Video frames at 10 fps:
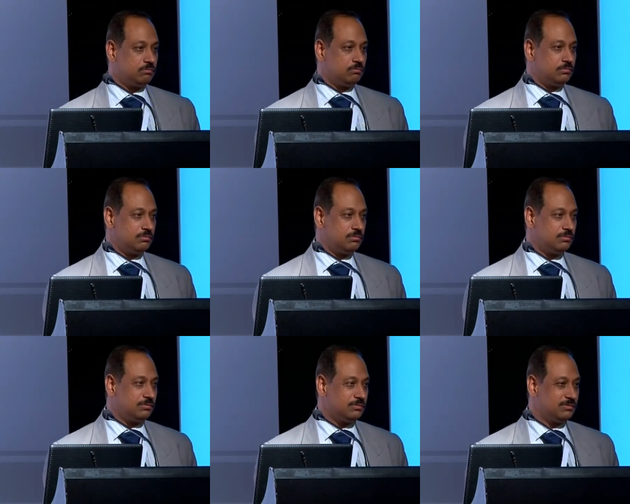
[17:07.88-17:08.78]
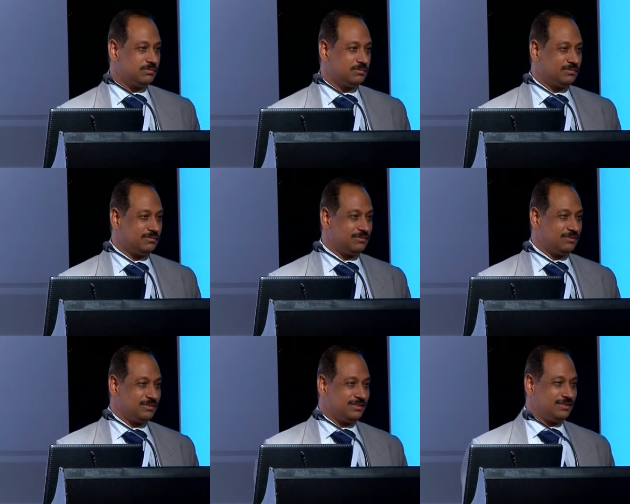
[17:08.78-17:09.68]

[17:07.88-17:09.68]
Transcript: (no one is talking)